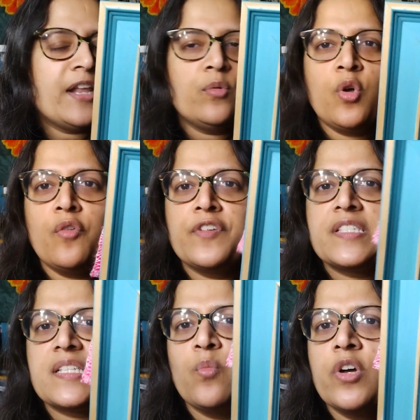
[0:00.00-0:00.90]
I don't know if
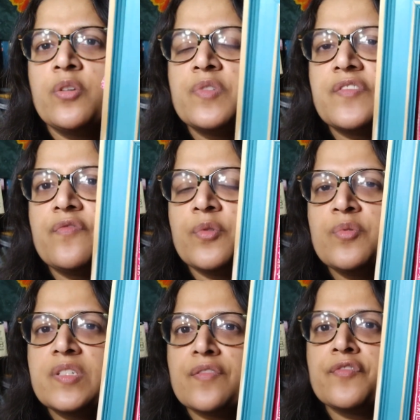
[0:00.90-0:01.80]
it's someone
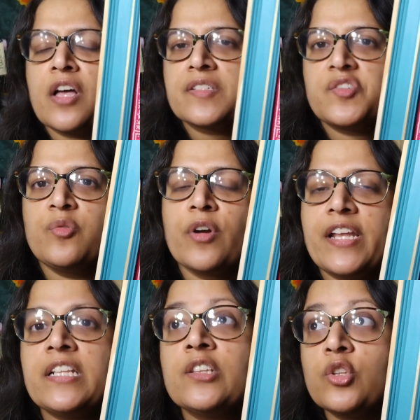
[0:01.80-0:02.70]
who's a Flosstuber.
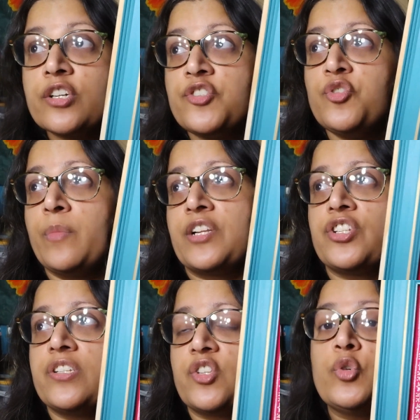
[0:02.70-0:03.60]
I didn't look too
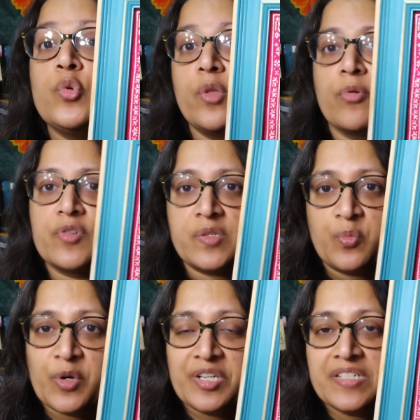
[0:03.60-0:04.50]
much into who the
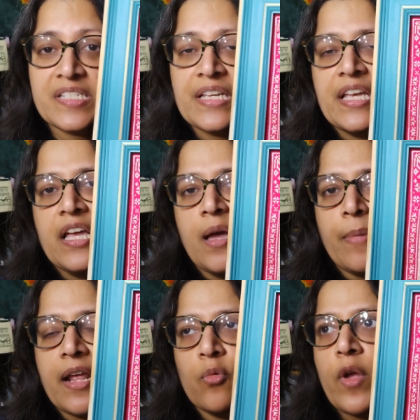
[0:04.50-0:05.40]
person was,
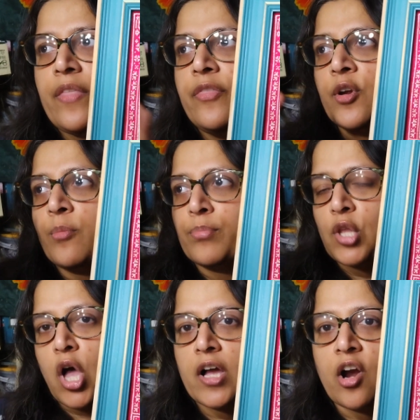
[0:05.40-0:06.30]
but I read their
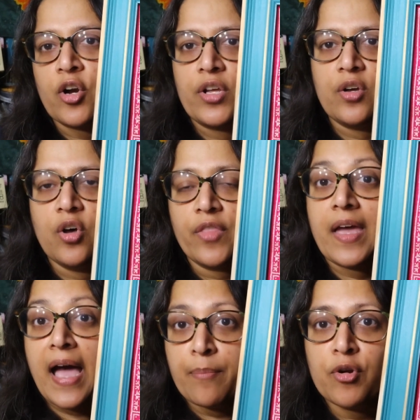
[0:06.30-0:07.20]
blog article, the
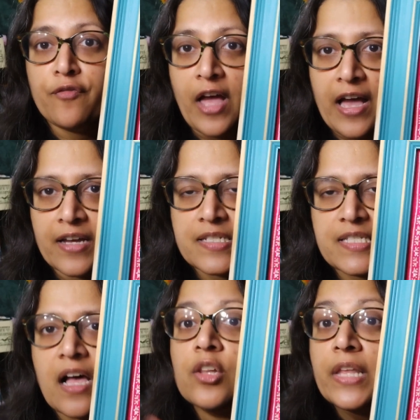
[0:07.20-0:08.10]
Copper
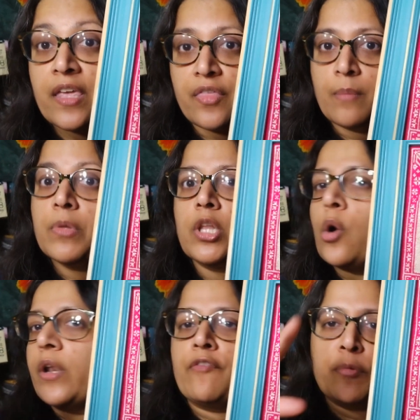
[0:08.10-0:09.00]
Fox. I'll link them
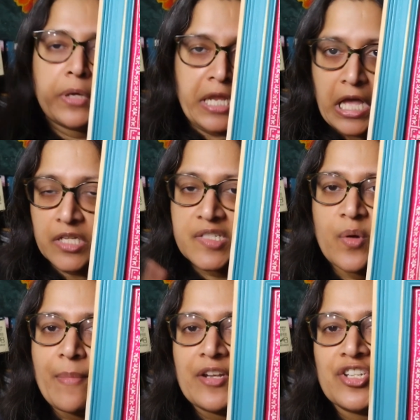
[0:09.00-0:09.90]
below, and everybody else
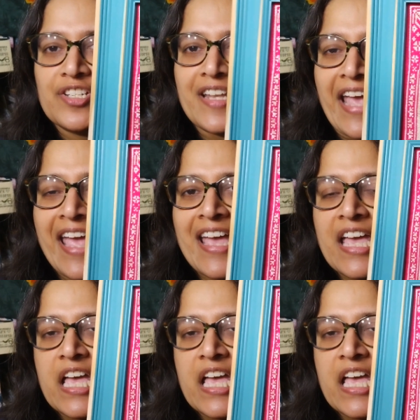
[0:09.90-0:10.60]
who I mentioned today.